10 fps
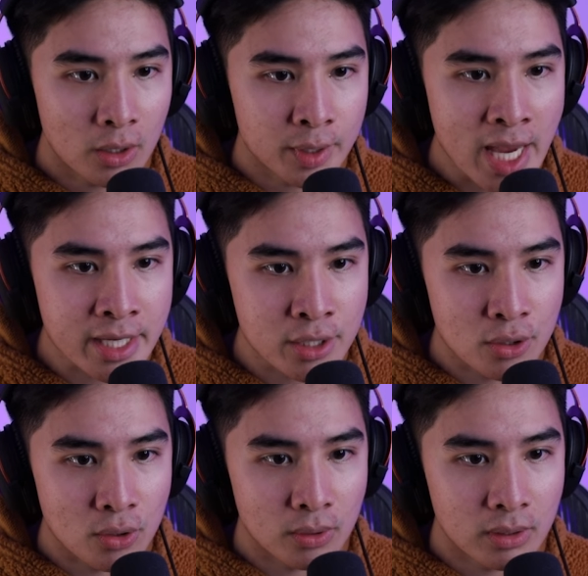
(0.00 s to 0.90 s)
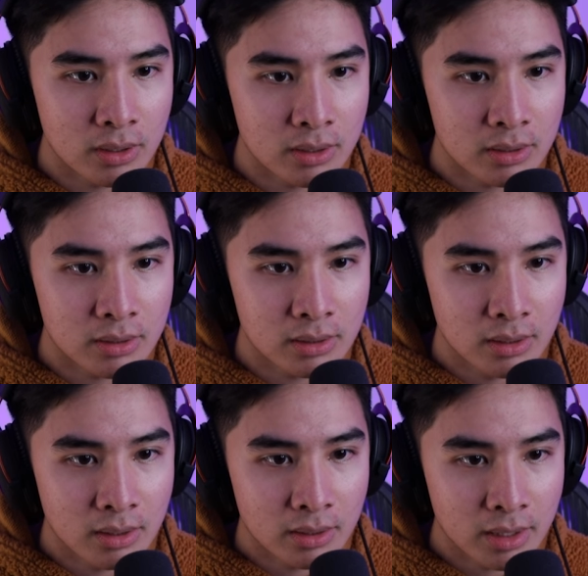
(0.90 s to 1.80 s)
Thank you!
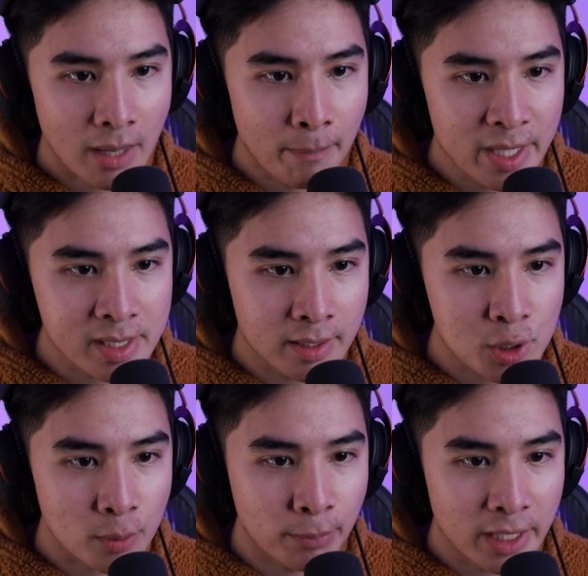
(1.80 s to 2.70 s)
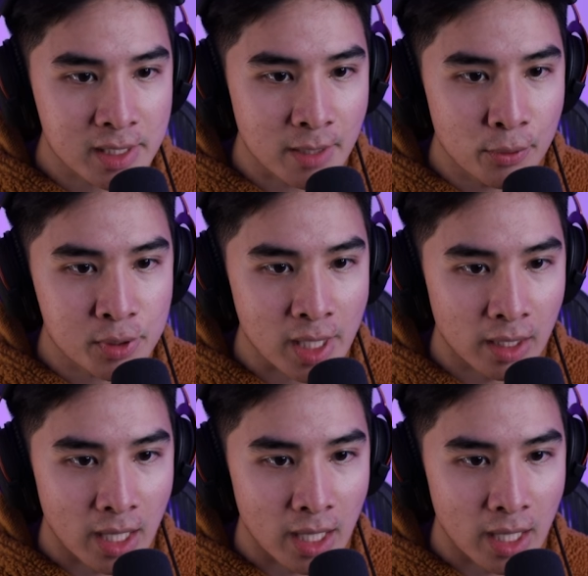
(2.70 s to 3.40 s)
That basically just replaces the boost I